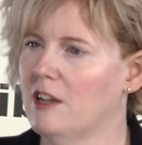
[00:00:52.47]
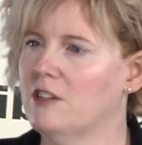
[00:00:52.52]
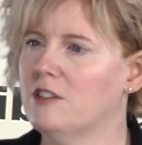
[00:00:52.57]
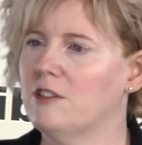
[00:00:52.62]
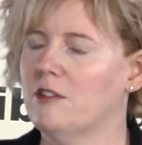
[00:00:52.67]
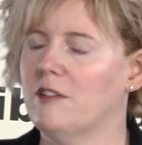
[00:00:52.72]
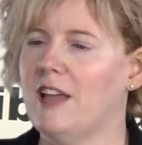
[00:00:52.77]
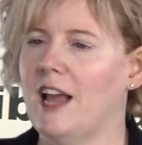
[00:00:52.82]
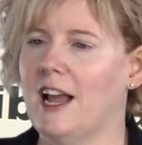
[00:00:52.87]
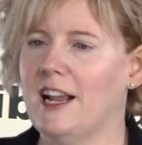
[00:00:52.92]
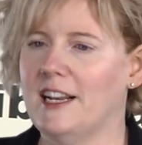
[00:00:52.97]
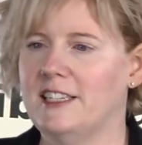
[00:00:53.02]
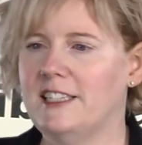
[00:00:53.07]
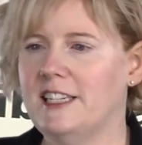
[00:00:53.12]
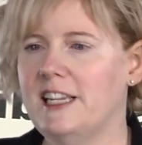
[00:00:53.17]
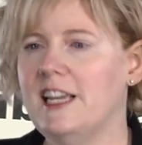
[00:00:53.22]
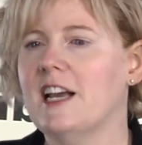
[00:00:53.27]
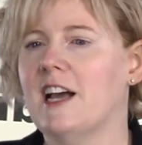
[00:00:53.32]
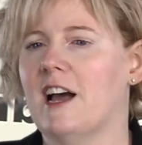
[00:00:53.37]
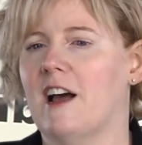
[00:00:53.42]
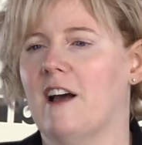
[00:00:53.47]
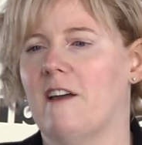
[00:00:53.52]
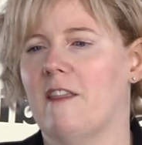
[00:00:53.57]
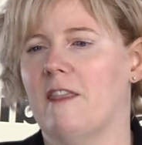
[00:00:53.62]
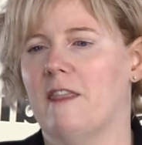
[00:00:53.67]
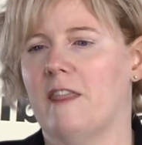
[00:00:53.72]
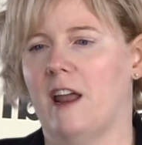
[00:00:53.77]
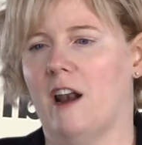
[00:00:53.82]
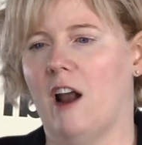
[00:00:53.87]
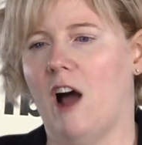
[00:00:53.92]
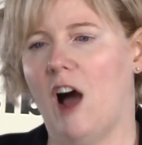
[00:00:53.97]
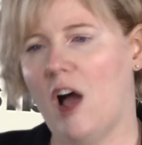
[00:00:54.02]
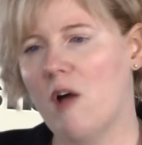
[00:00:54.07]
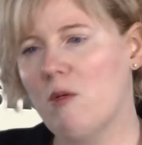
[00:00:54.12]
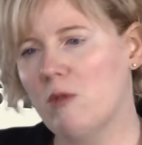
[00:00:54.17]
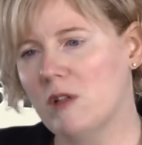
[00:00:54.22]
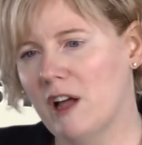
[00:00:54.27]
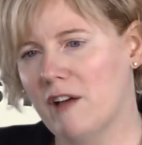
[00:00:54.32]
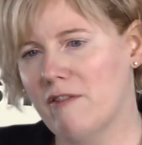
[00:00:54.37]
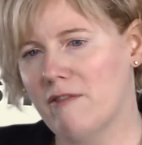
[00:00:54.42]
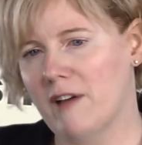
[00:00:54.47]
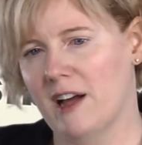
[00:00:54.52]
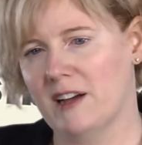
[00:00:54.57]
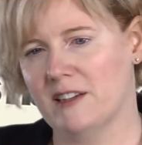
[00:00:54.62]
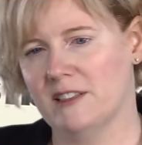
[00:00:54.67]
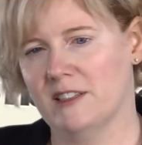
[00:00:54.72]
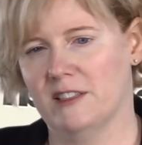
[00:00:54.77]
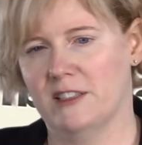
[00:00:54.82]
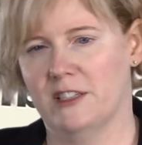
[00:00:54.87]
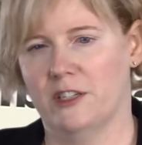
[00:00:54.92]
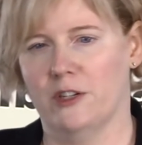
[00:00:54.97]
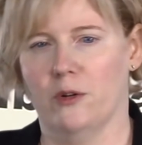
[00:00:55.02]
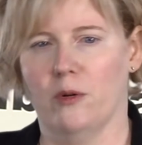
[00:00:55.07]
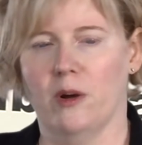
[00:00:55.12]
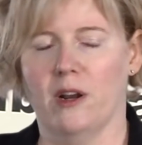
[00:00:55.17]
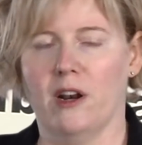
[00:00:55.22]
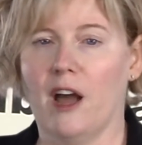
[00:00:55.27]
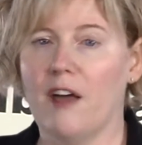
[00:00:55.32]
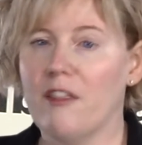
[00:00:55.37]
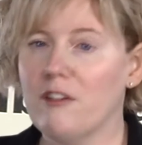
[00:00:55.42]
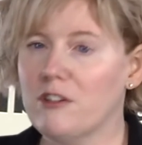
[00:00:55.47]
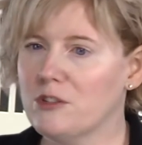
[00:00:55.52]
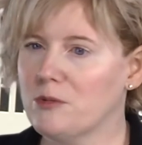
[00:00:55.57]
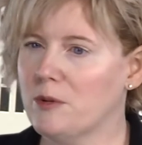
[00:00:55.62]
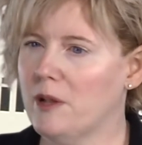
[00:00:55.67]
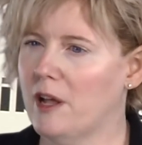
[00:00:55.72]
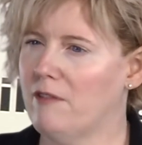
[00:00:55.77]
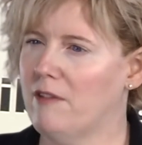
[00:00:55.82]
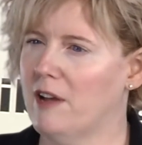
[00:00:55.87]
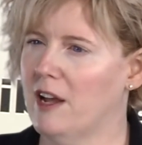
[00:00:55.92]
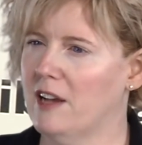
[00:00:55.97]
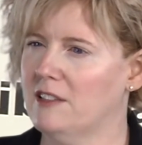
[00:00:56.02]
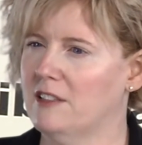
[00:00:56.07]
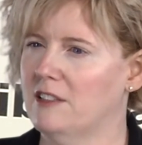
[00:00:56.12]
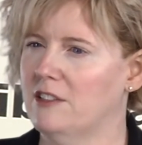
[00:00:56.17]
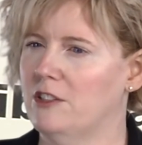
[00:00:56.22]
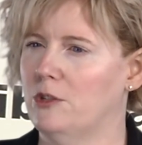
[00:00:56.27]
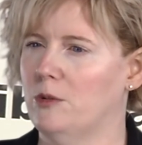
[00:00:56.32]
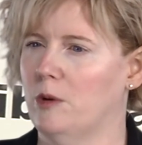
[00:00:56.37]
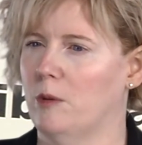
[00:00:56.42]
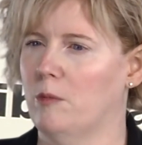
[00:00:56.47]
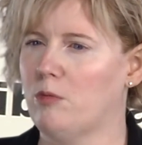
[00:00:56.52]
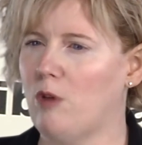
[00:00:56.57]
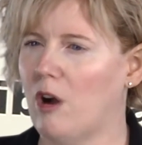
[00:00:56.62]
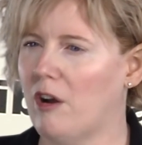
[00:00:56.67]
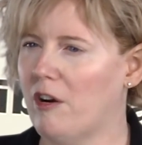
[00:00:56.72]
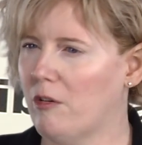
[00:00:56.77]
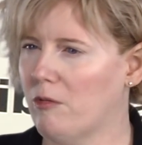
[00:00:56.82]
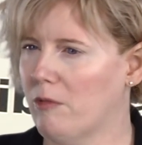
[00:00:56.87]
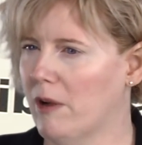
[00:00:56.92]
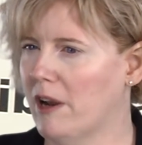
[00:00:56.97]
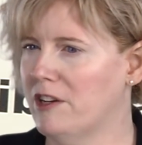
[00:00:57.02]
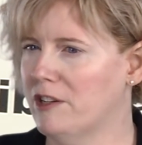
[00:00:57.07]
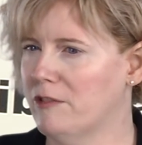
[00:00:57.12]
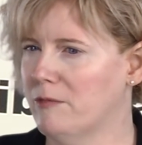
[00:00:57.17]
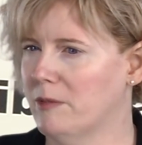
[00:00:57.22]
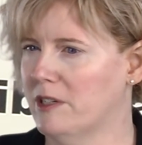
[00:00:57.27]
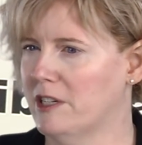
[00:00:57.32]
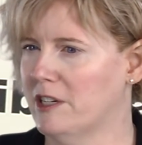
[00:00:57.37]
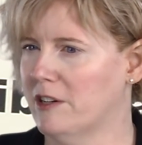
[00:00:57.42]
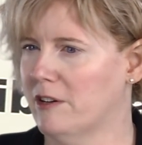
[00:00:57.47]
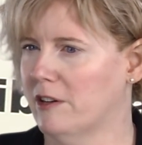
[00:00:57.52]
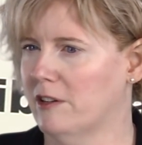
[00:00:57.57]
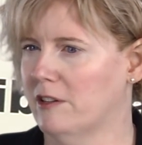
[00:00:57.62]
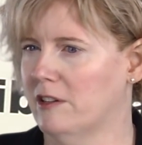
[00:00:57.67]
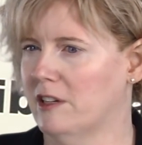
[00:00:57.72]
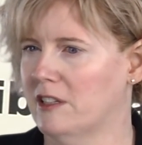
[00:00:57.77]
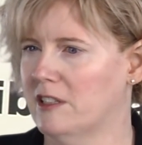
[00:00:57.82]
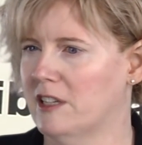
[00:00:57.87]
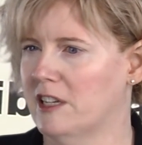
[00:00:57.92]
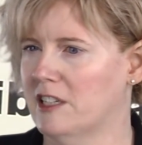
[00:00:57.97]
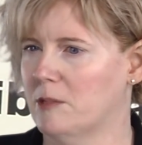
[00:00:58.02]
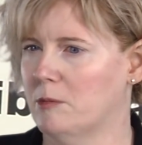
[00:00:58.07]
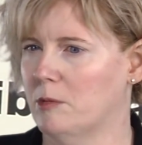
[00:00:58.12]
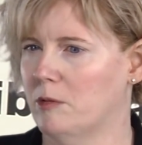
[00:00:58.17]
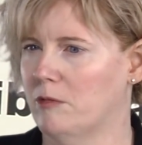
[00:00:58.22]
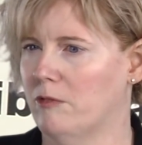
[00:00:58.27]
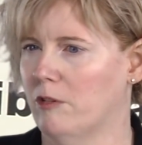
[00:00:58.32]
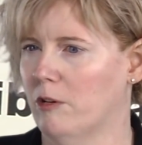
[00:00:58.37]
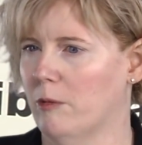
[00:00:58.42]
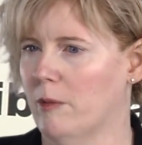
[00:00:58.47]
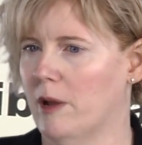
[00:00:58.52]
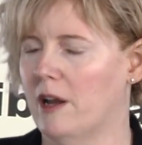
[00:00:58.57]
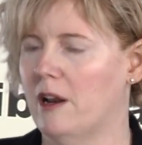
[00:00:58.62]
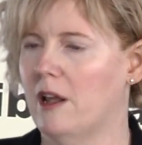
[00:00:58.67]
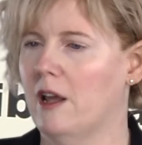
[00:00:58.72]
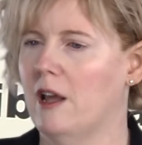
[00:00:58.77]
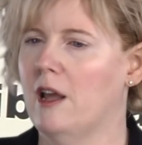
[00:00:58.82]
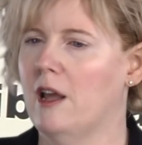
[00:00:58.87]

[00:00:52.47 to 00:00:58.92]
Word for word: So the idea that I will have access to and others will have access to a broader range of material in accessible format